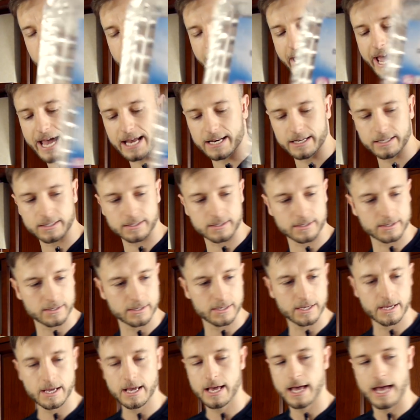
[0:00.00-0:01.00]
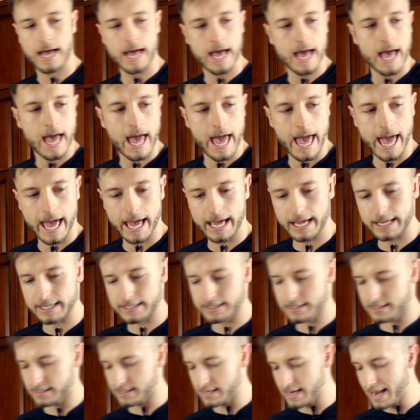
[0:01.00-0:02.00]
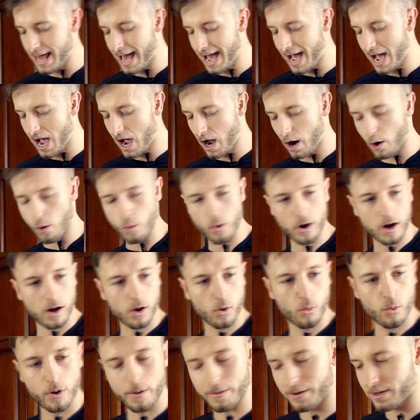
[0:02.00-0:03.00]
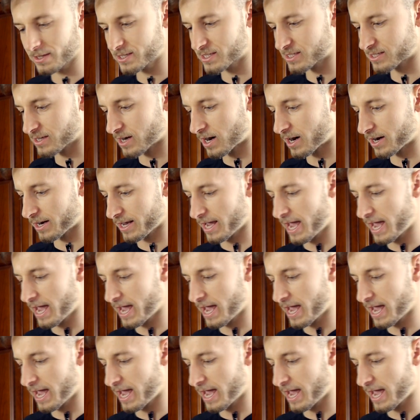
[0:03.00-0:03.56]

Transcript: added, and now we will start